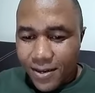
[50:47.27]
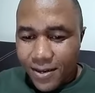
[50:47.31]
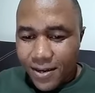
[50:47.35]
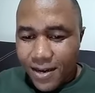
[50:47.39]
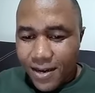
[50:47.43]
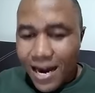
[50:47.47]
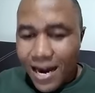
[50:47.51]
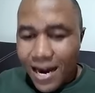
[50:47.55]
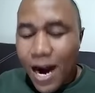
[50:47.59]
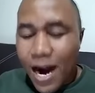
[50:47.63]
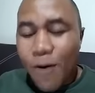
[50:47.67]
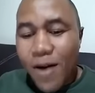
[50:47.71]

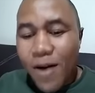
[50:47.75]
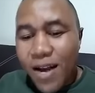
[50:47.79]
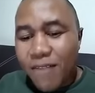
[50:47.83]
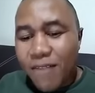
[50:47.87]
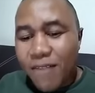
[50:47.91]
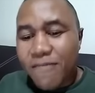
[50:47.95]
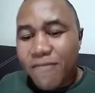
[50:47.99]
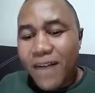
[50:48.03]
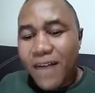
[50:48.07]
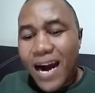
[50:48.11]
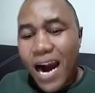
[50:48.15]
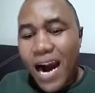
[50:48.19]

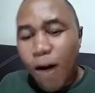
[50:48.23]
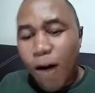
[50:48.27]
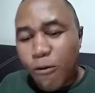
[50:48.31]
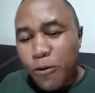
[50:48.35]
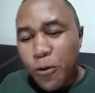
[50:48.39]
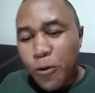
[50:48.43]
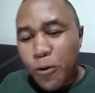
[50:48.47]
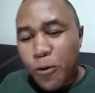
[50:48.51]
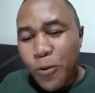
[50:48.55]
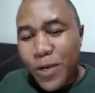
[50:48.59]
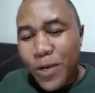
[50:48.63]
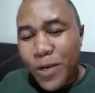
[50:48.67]
However, how
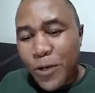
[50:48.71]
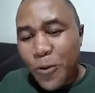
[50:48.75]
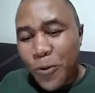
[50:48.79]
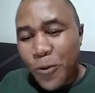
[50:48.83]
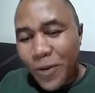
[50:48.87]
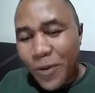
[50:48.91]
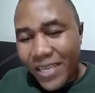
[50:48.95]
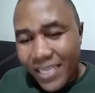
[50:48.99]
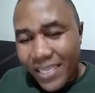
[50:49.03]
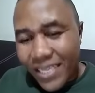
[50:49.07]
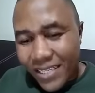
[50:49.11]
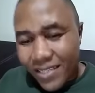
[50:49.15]
do we do
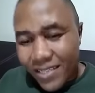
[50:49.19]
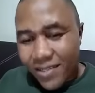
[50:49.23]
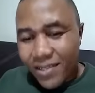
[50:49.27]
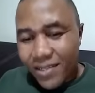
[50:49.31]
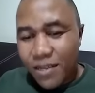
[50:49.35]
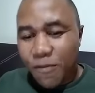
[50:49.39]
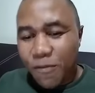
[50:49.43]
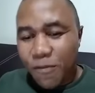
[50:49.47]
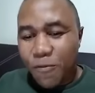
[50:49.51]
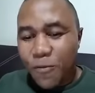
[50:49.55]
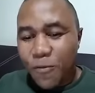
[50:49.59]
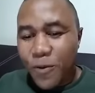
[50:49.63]
it
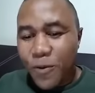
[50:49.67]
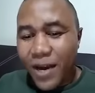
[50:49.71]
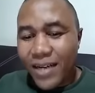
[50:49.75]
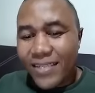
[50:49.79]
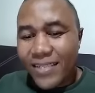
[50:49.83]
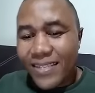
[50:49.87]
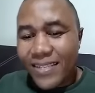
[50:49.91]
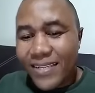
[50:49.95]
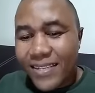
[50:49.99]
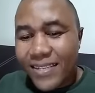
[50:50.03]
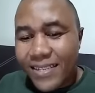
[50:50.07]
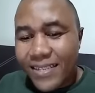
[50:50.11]
if we are
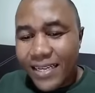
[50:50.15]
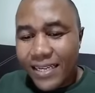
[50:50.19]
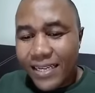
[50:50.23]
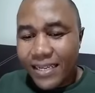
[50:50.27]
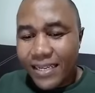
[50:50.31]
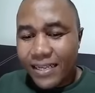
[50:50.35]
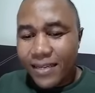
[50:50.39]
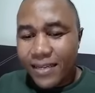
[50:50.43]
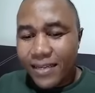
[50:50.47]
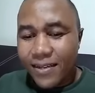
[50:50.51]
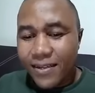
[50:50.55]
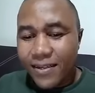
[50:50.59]

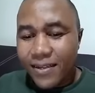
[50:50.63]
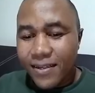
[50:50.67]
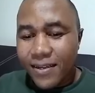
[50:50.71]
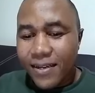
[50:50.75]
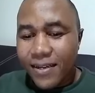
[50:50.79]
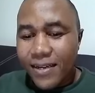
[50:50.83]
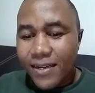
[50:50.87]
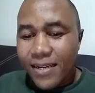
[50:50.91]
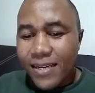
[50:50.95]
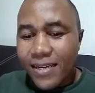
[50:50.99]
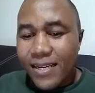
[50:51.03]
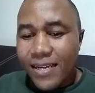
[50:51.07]
still
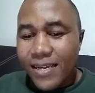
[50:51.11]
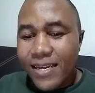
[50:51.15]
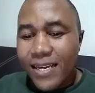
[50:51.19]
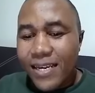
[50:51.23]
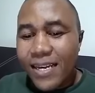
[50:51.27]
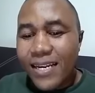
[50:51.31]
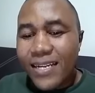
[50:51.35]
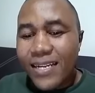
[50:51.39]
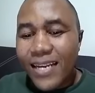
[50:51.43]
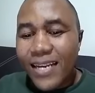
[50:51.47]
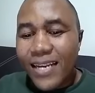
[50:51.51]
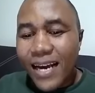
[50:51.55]

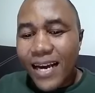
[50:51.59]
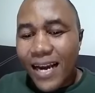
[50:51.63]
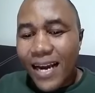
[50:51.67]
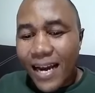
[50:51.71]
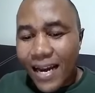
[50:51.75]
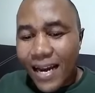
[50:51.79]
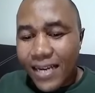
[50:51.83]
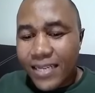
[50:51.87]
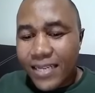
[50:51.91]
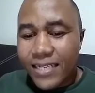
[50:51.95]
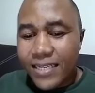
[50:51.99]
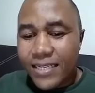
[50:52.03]
in a
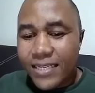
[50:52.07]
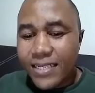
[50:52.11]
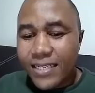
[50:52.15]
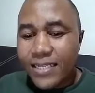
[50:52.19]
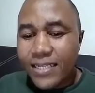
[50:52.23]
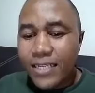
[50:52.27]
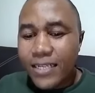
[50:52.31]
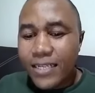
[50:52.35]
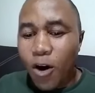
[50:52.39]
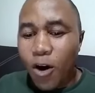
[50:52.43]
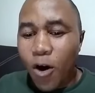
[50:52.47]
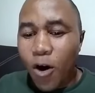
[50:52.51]

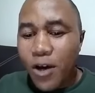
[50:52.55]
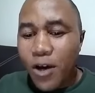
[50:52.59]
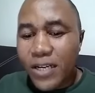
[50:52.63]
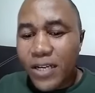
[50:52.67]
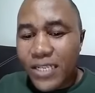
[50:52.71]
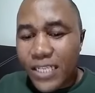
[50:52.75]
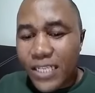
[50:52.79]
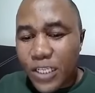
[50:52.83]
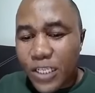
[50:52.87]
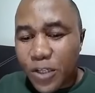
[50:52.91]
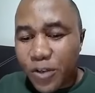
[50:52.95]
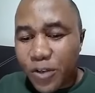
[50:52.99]
country or
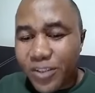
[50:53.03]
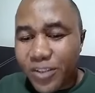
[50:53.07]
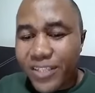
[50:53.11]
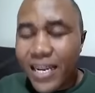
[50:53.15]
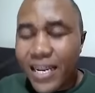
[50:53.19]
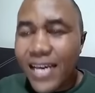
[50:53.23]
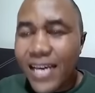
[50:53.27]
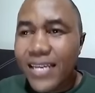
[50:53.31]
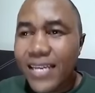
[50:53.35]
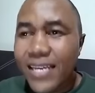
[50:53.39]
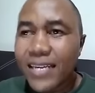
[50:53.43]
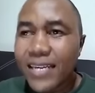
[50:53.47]
in a
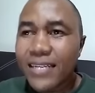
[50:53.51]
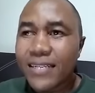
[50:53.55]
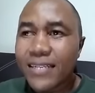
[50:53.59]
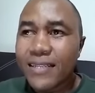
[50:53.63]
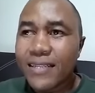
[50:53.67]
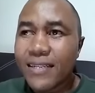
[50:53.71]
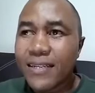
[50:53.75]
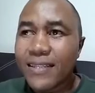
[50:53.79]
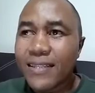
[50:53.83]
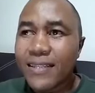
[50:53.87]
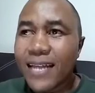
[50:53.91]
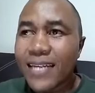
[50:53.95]

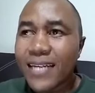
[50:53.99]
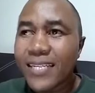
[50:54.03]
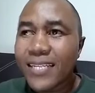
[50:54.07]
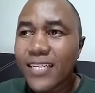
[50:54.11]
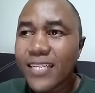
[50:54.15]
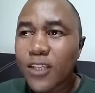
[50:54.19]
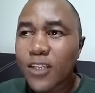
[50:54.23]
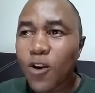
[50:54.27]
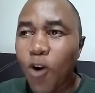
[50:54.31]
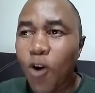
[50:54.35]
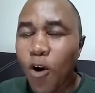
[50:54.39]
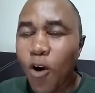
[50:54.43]
society that
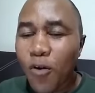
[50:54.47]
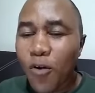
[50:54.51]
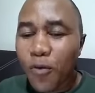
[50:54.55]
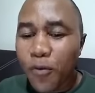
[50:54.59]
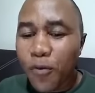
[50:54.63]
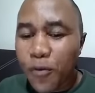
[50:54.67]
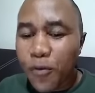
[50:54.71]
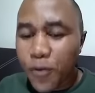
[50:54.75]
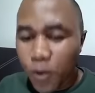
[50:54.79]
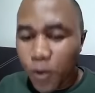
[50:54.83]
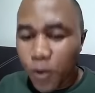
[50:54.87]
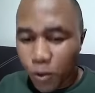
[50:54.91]
is
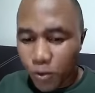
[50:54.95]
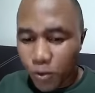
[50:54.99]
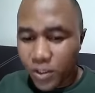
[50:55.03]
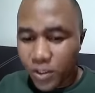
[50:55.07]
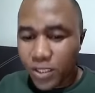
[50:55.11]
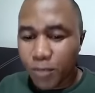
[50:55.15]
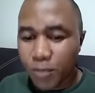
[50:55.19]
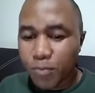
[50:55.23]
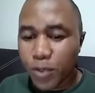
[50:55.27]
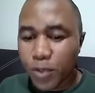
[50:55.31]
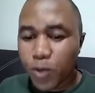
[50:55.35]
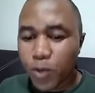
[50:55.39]
confused
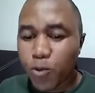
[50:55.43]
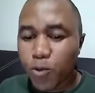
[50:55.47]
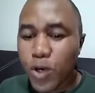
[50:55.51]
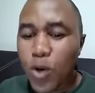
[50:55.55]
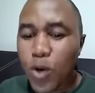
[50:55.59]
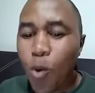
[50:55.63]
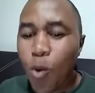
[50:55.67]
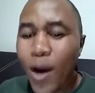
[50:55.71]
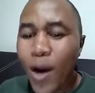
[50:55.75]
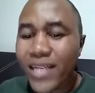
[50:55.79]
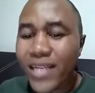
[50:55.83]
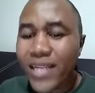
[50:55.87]

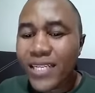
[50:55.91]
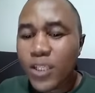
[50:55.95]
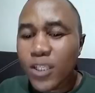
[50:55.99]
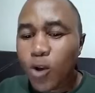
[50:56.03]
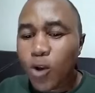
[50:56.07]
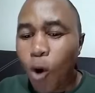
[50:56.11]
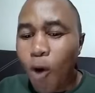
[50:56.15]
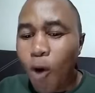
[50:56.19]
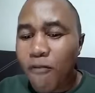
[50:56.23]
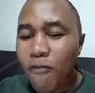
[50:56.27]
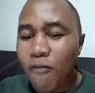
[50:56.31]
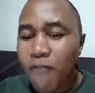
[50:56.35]
between what is
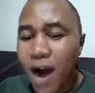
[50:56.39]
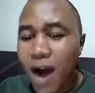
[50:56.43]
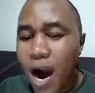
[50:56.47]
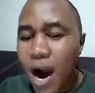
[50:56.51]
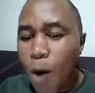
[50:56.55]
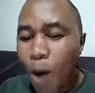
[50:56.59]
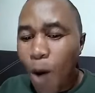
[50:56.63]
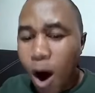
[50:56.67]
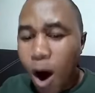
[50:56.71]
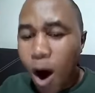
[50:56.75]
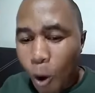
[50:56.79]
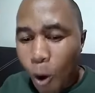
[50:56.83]
of
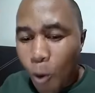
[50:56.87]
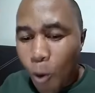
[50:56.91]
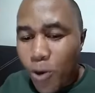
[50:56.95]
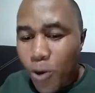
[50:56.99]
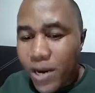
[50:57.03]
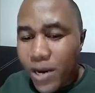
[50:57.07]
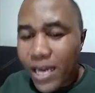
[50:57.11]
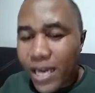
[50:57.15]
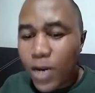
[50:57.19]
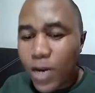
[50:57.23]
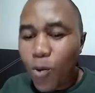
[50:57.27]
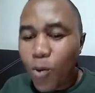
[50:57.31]
our own
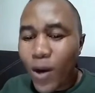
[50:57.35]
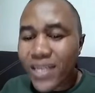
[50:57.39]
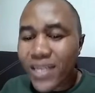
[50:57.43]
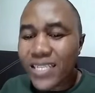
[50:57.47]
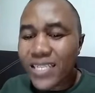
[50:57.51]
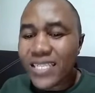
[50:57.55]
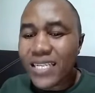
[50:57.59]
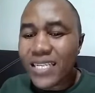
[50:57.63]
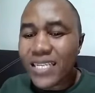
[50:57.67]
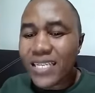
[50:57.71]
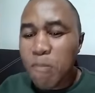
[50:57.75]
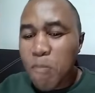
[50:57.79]
and what
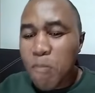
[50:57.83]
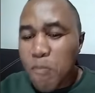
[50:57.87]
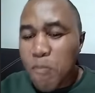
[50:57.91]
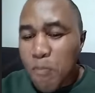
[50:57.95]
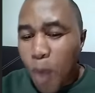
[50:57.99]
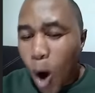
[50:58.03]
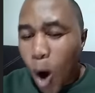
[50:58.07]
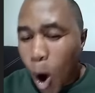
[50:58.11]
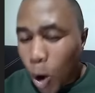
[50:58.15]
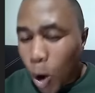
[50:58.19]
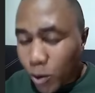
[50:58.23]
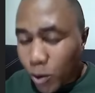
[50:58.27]
is
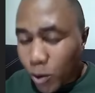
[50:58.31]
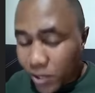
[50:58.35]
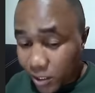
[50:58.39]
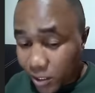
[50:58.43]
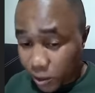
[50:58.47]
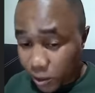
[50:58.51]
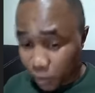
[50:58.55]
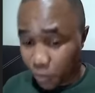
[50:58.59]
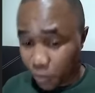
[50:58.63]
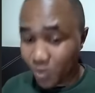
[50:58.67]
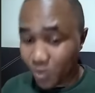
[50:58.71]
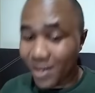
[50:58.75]

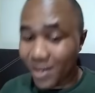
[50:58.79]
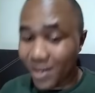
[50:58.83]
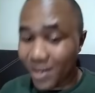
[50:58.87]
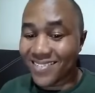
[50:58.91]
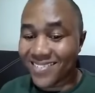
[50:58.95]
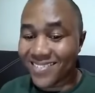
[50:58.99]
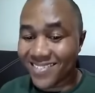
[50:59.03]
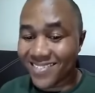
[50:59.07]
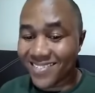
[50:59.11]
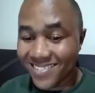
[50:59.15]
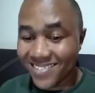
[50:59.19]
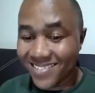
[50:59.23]
imposed to
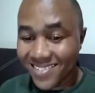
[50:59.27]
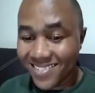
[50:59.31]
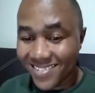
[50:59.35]
us?